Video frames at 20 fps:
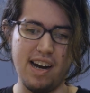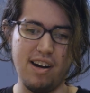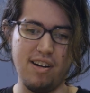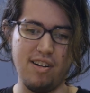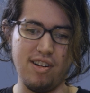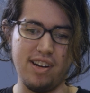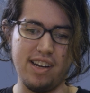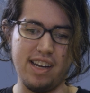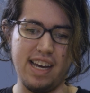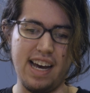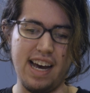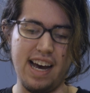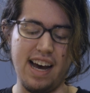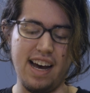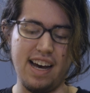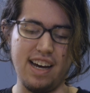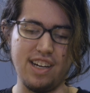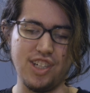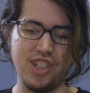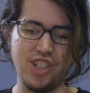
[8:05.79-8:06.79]
Therefore,
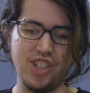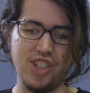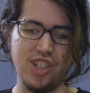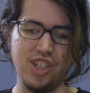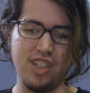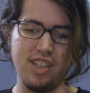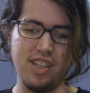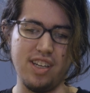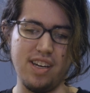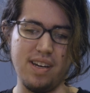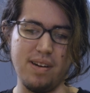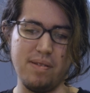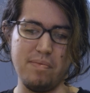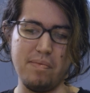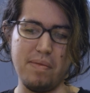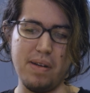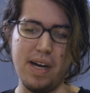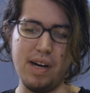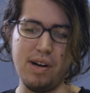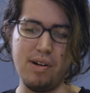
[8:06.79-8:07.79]
self-assessment
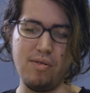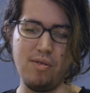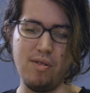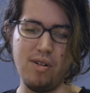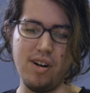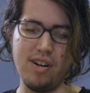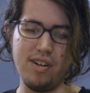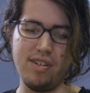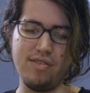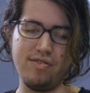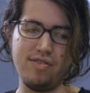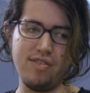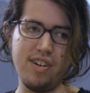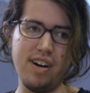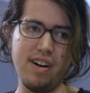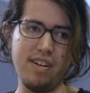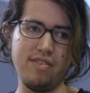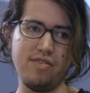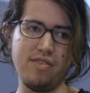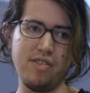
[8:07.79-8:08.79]
also has
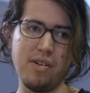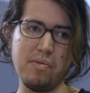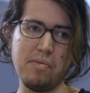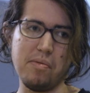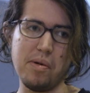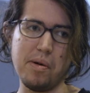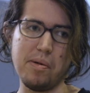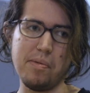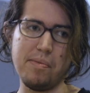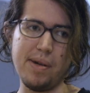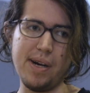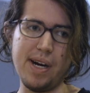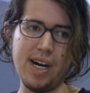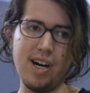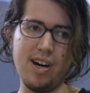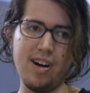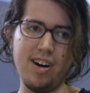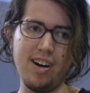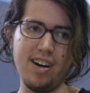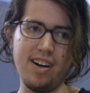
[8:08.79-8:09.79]
a central role
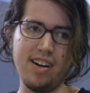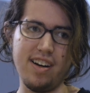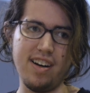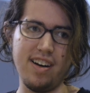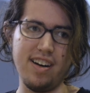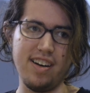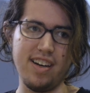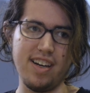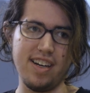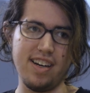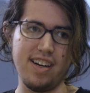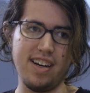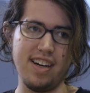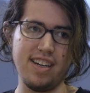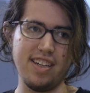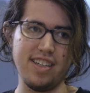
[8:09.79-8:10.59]
in assessment.